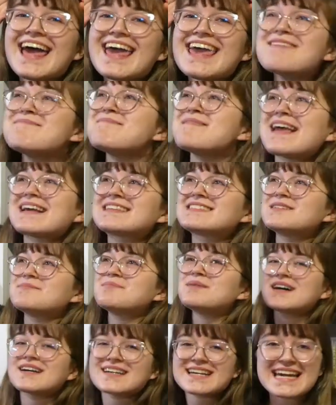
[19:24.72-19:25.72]
It makes the
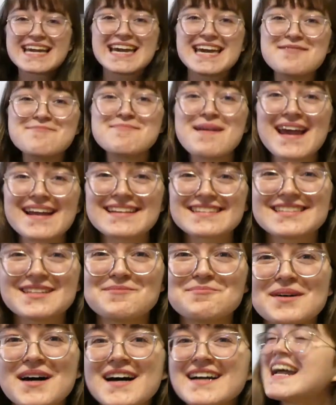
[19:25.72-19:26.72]

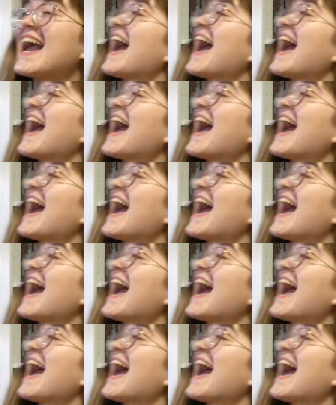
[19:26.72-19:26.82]
book,